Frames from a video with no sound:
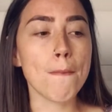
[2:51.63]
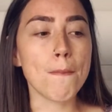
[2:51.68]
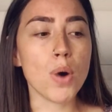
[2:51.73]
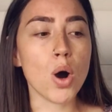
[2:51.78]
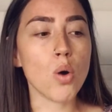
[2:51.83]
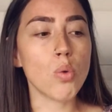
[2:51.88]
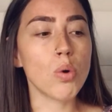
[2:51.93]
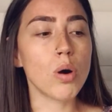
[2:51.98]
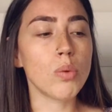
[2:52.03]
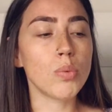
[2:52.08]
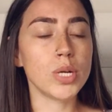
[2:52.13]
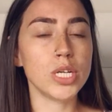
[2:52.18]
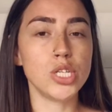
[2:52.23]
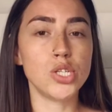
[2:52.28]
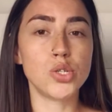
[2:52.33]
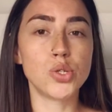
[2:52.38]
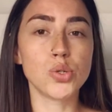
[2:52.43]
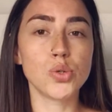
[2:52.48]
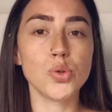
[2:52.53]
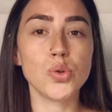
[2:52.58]
But what we
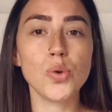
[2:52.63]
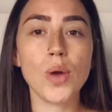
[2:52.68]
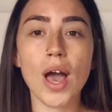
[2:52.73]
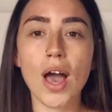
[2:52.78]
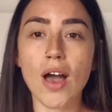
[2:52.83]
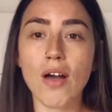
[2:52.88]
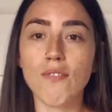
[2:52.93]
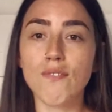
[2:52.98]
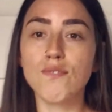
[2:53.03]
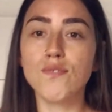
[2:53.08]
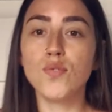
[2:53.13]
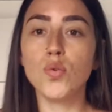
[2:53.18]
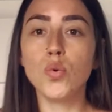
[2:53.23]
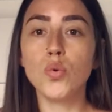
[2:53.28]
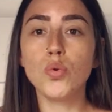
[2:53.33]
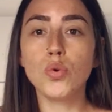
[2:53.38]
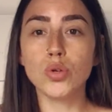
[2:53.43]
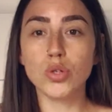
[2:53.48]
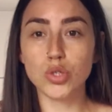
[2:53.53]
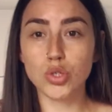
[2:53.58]
do have full
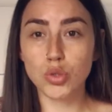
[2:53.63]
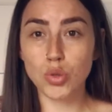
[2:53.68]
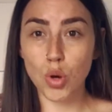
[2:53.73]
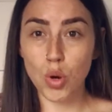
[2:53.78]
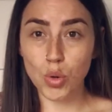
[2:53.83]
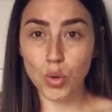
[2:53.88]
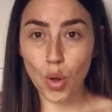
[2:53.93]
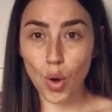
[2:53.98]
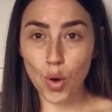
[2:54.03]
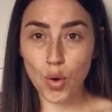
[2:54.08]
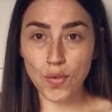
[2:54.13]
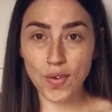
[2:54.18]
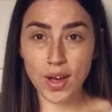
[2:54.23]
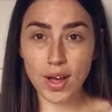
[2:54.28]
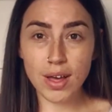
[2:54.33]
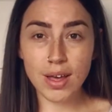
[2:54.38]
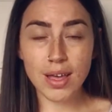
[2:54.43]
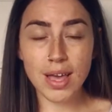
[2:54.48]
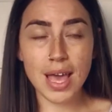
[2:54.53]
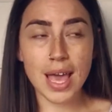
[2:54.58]
control
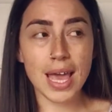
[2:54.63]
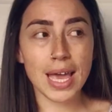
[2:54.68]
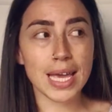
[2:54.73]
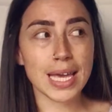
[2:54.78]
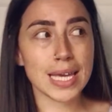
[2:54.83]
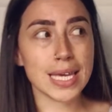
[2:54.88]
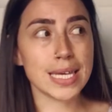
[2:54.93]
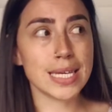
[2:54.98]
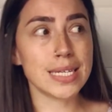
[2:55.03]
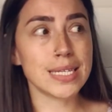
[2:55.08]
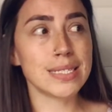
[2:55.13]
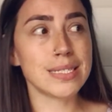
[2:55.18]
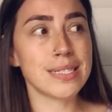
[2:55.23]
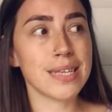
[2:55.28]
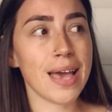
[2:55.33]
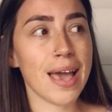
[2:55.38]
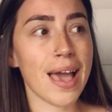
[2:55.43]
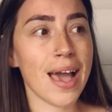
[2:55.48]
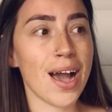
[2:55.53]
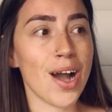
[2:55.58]
over is
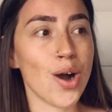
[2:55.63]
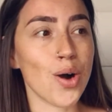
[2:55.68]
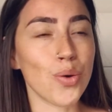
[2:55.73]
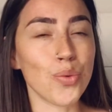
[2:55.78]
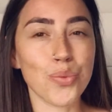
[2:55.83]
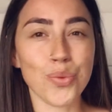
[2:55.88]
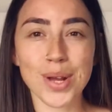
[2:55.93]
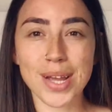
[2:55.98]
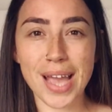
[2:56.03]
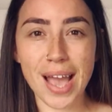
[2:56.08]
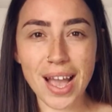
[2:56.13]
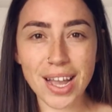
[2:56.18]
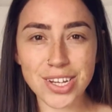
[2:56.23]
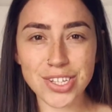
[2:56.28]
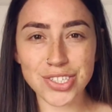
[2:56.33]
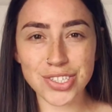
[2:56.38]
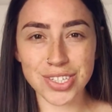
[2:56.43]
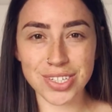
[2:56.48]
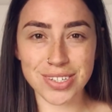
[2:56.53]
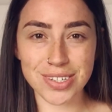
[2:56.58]
our
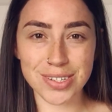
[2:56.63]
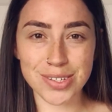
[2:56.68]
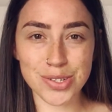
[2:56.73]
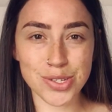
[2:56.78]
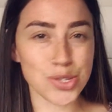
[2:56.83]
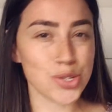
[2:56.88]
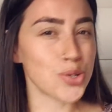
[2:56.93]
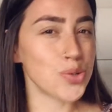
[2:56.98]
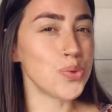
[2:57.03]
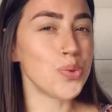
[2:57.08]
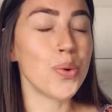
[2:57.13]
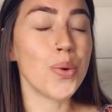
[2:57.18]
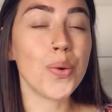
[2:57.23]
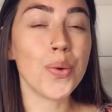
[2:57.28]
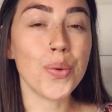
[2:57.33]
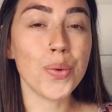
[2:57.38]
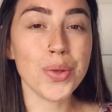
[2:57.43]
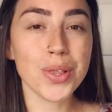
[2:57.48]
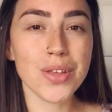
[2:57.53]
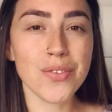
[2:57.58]
reaction to
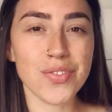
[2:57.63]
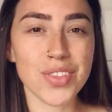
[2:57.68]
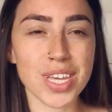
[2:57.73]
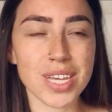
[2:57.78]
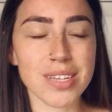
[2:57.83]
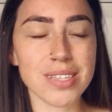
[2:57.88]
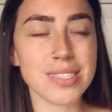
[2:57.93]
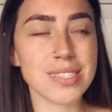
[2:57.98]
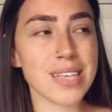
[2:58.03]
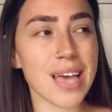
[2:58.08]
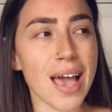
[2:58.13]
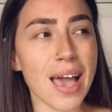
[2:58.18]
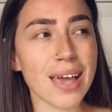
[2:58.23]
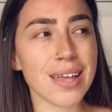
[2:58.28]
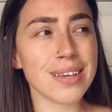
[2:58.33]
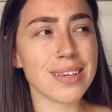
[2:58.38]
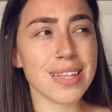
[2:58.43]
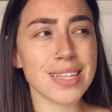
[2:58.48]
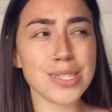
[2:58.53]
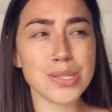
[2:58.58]
all of this.
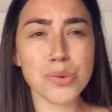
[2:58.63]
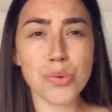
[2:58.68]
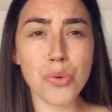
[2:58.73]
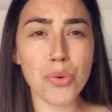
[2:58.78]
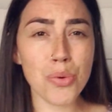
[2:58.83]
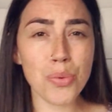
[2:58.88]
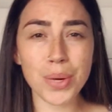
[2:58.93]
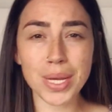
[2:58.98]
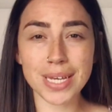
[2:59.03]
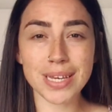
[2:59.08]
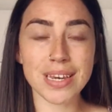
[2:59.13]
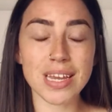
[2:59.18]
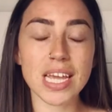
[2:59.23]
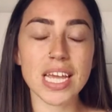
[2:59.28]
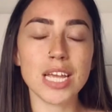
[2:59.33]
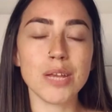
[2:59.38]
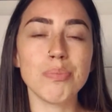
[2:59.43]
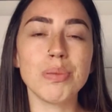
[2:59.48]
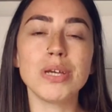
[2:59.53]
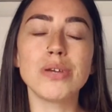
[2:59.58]
And that's all we
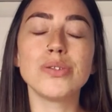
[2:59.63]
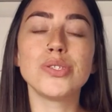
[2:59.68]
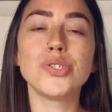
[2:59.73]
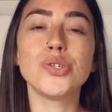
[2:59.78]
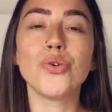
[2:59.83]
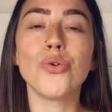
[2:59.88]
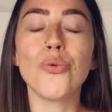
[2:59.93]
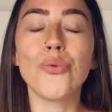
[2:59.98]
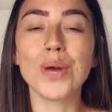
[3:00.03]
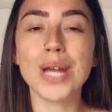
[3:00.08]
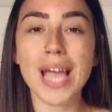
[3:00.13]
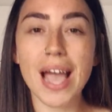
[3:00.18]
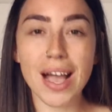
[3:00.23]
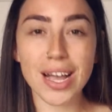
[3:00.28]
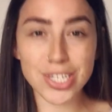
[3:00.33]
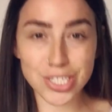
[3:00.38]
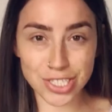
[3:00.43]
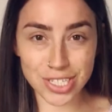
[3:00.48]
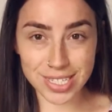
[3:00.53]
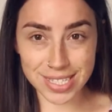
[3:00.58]
need, because your
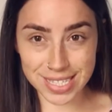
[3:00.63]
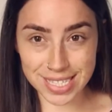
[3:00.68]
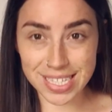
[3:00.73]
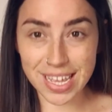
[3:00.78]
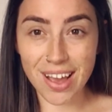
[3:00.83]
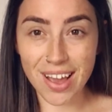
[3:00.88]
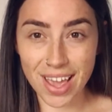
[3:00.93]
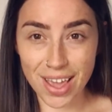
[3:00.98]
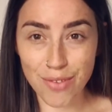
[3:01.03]
reactions are